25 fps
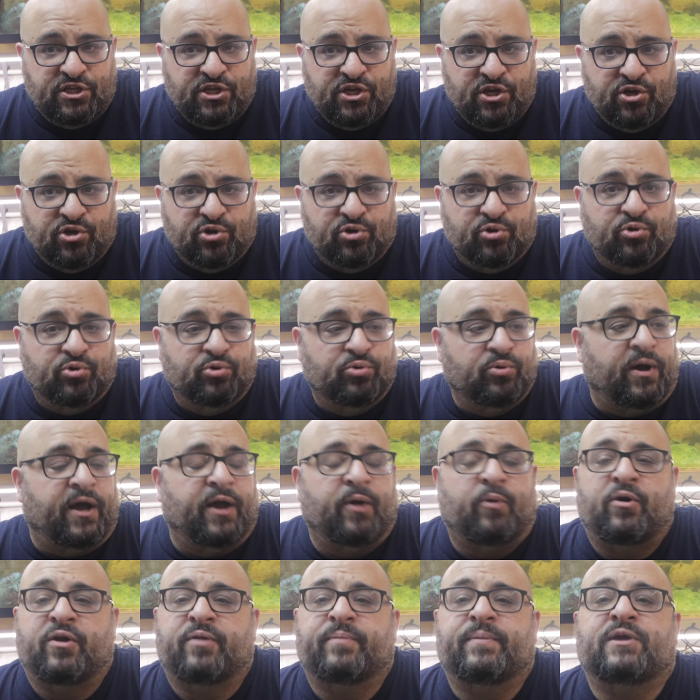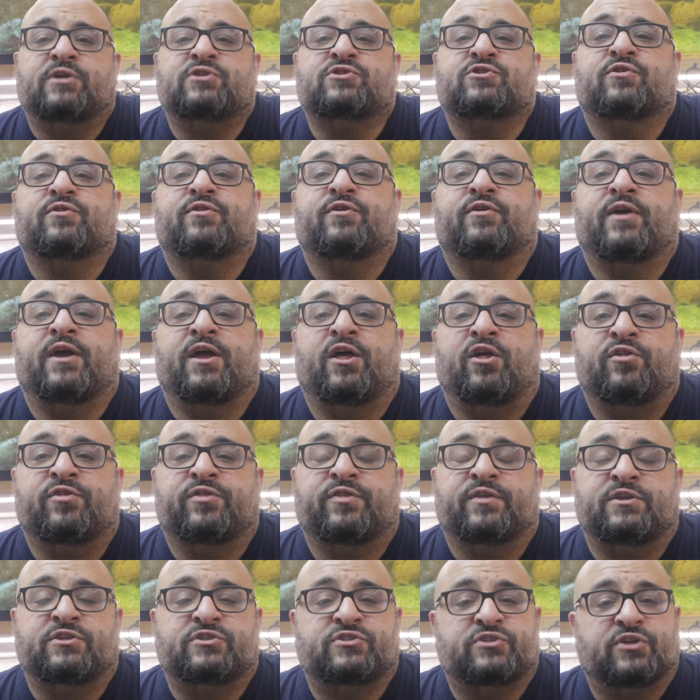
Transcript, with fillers: you, I want to make sure they're healthy.